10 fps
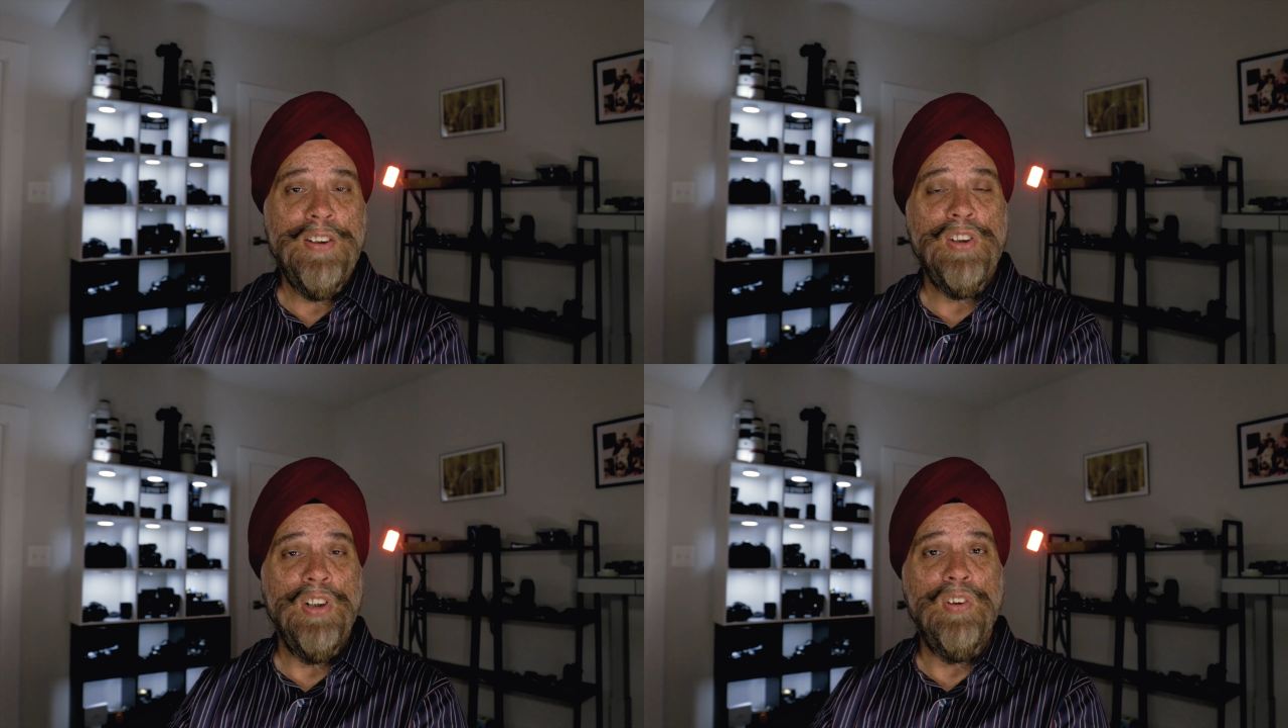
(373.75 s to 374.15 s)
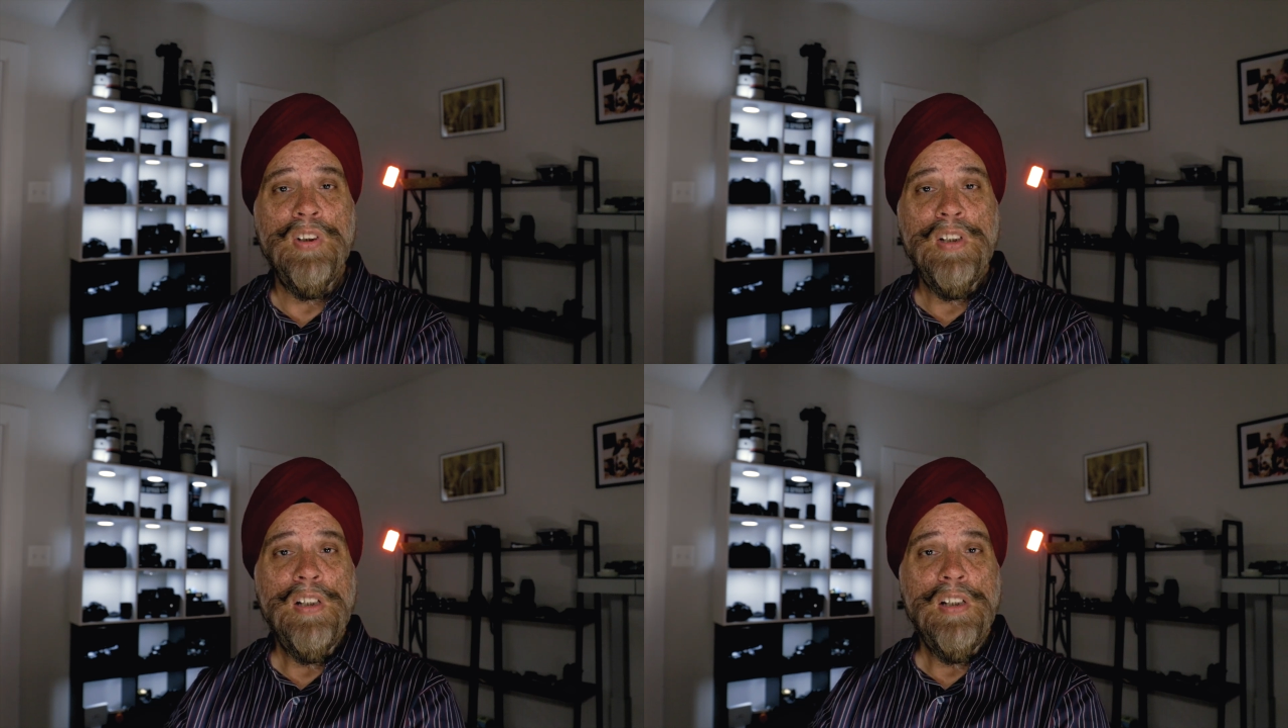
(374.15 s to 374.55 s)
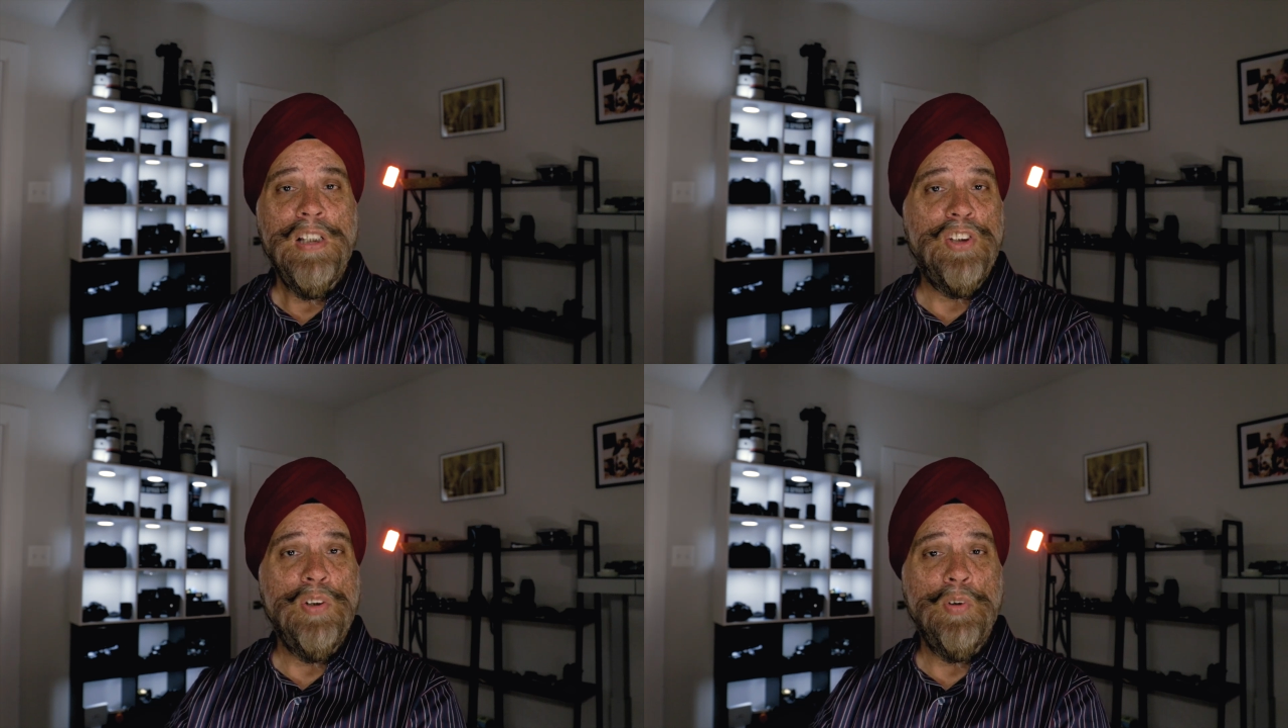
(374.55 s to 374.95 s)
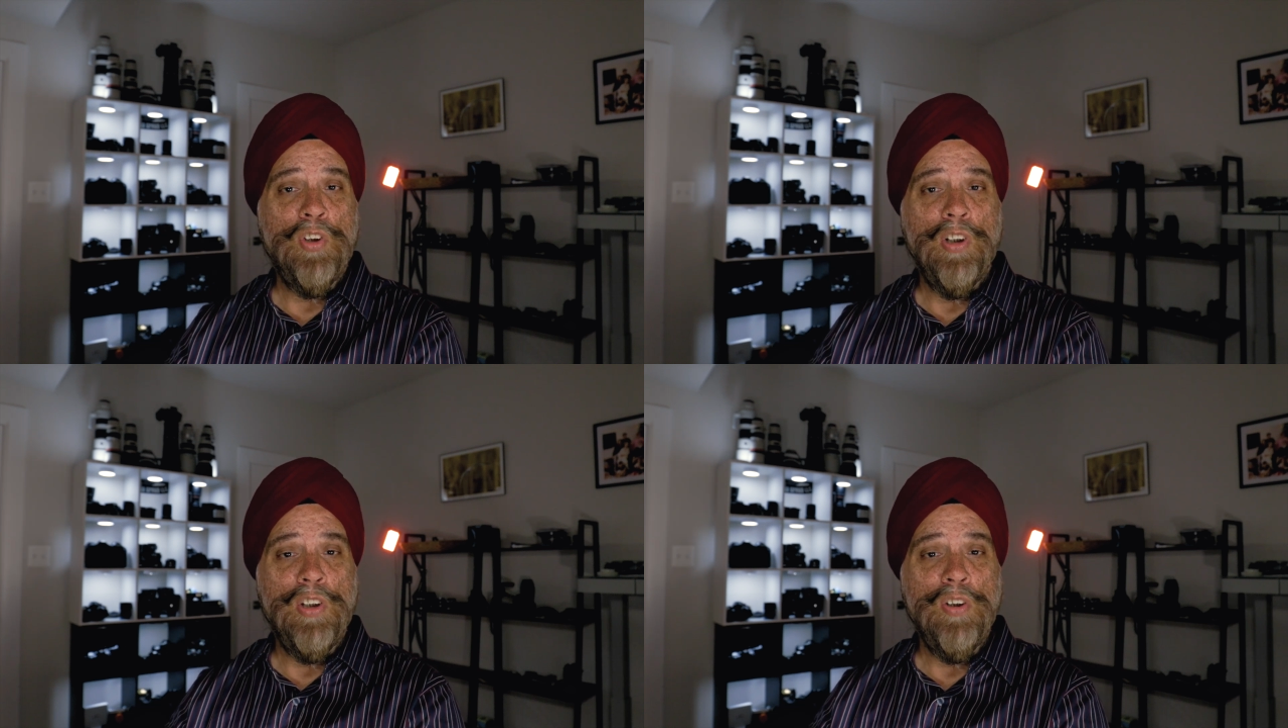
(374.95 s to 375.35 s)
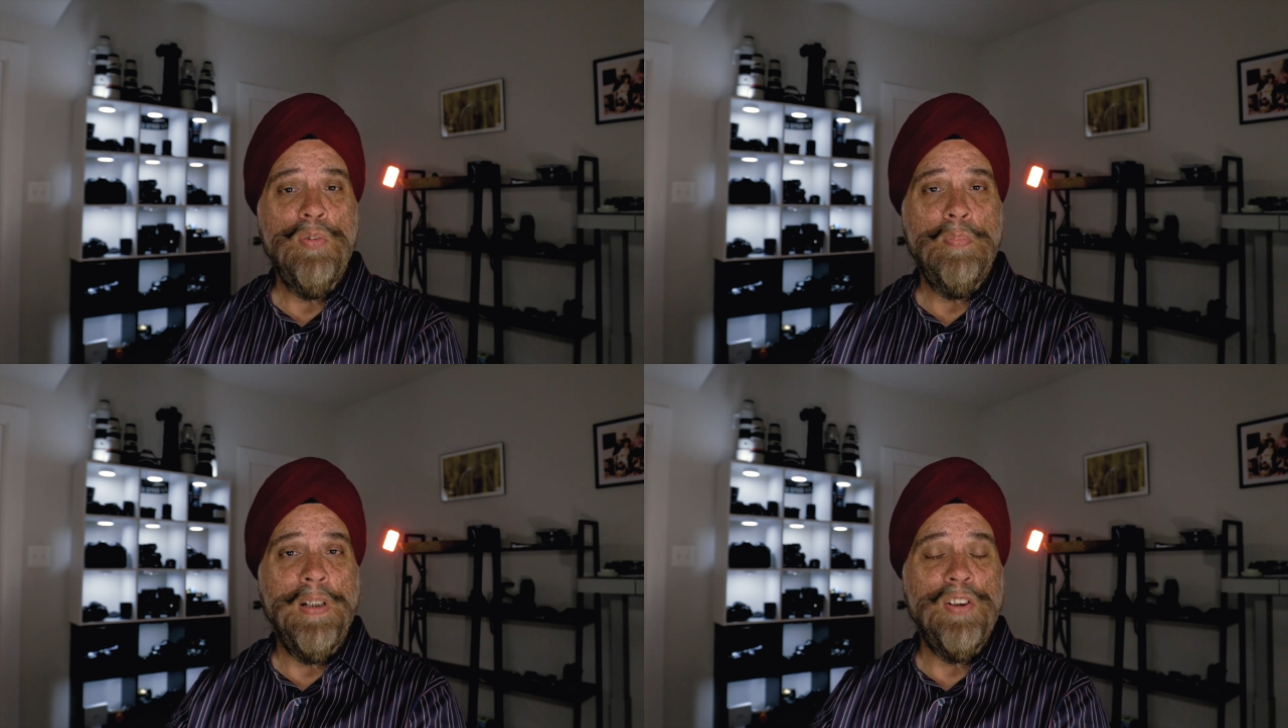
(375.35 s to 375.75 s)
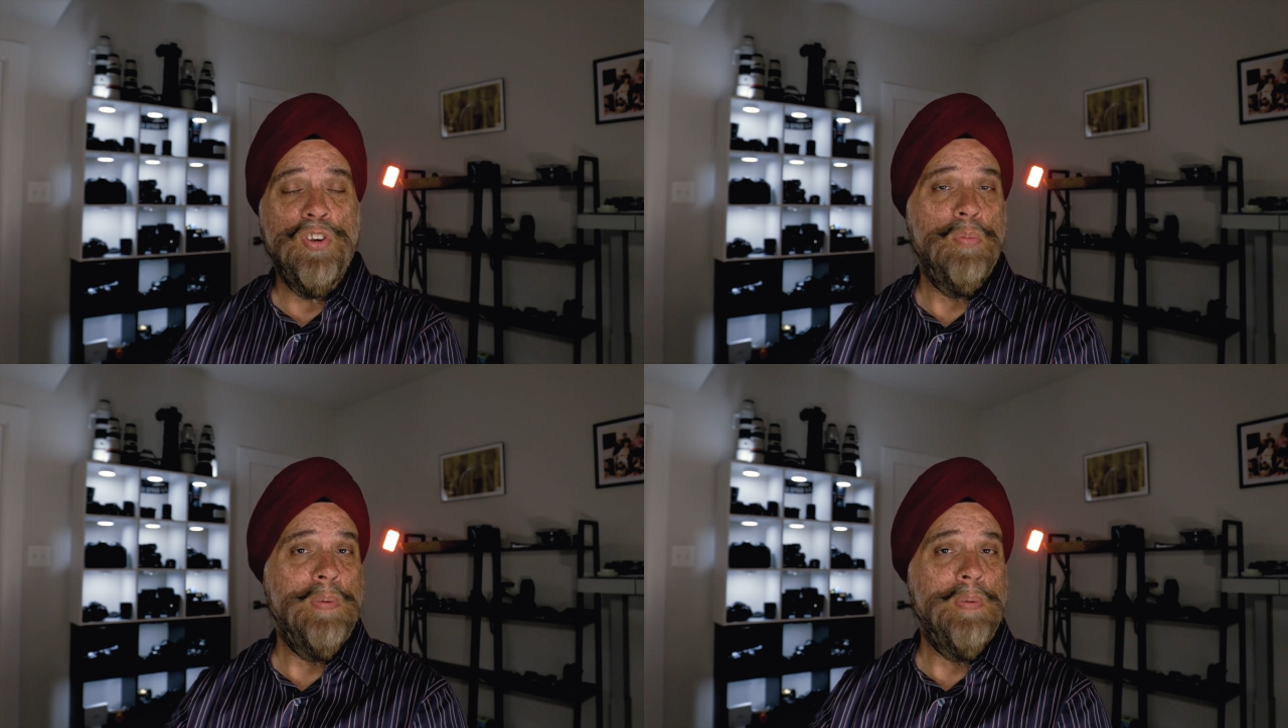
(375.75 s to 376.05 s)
So let's see what you can do because you